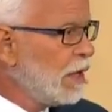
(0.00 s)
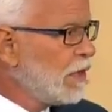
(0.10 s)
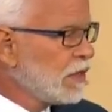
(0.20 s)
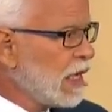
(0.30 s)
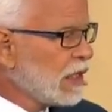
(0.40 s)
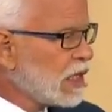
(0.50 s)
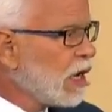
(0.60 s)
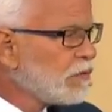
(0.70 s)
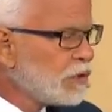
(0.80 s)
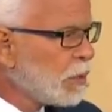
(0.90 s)
that they had
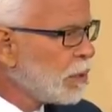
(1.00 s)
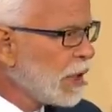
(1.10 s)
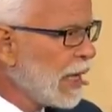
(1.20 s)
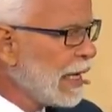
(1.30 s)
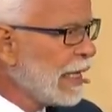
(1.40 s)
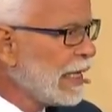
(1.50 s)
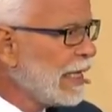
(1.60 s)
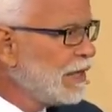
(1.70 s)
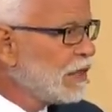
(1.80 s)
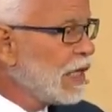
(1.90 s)
covered the planet,
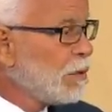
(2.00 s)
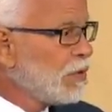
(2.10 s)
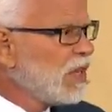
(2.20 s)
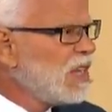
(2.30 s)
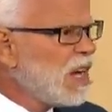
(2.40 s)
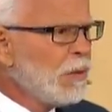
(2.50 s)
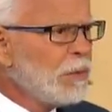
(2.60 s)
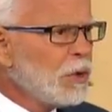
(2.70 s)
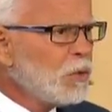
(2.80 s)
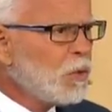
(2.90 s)
that they were the
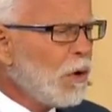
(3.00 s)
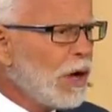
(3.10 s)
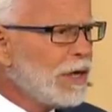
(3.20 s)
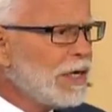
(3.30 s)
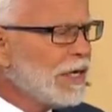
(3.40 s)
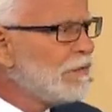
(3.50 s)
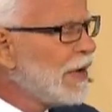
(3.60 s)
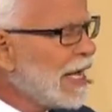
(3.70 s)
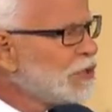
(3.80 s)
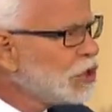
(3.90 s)
number one
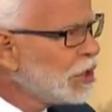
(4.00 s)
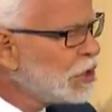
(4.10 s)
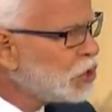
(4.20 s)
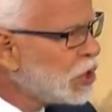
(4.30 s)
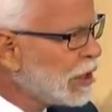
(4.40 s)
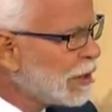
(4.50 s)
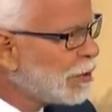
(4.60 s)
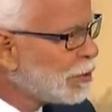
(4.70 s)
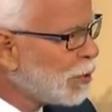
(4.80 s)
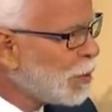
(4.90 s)
evangelistic
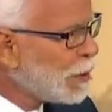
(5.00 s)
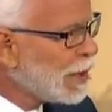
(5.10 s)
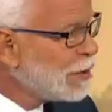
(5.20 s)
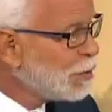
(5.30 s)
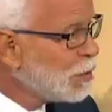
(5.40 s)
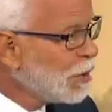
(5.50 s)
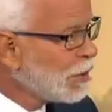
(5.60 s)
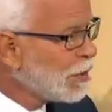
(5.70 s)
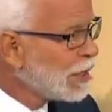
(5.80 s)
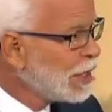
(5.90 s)
group in the world.